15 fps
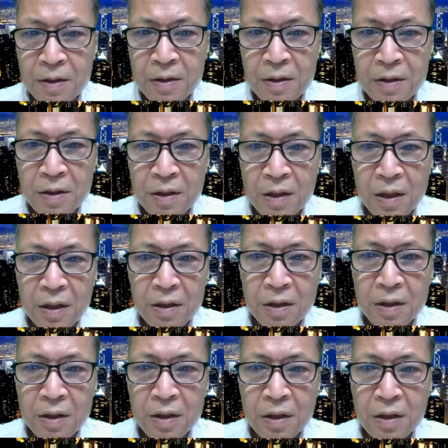and
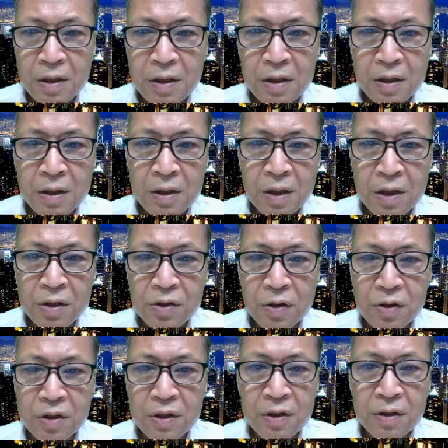the
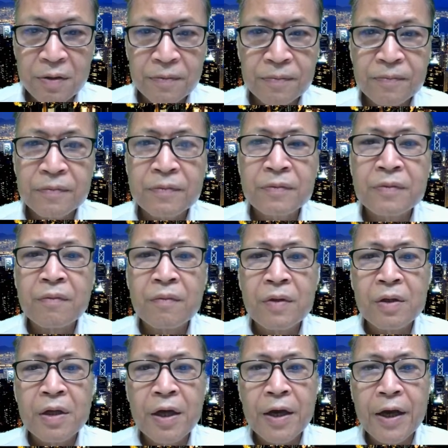exhaust.
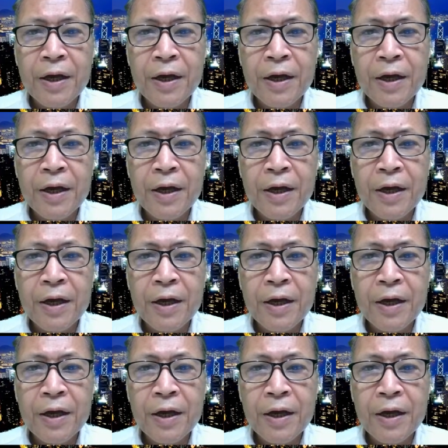Yeah.